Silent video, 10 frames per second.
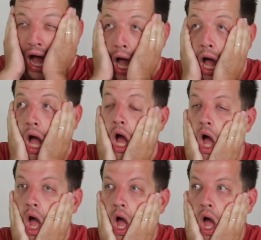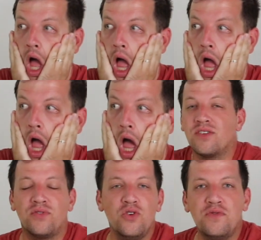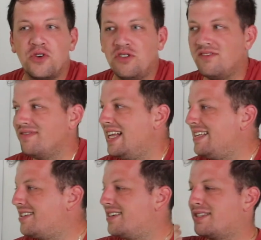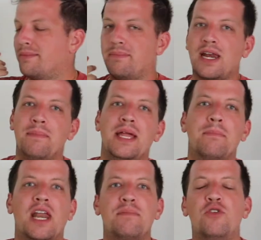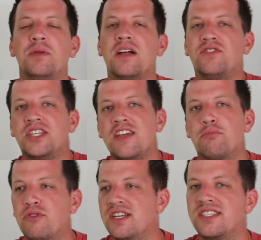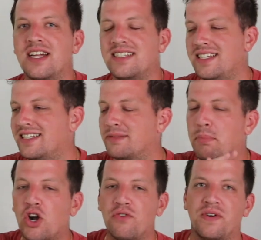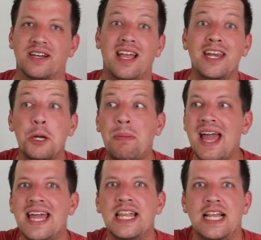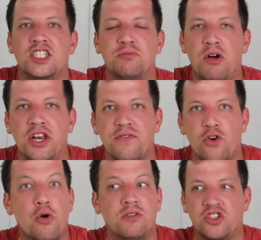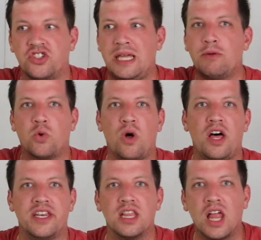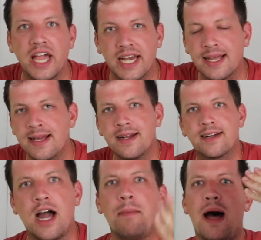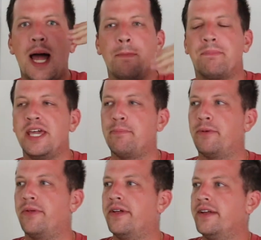God! Fluval, it's just bada bing, bada boom. You have saved presets, it's perfect. And you're paying less money for almost the same quality light. Come on, people.